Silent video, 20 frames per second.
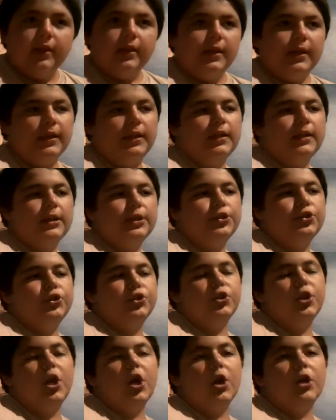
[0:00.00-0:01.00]
He
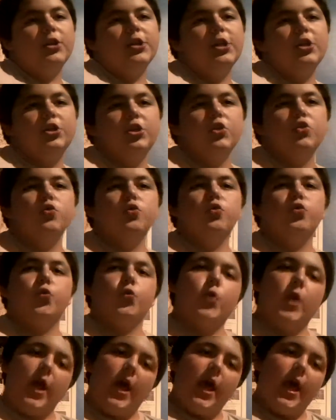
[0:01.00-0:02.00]
started to
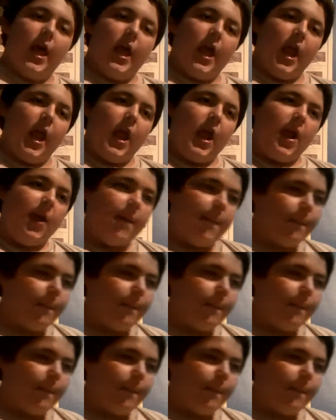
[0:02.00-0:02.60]
cry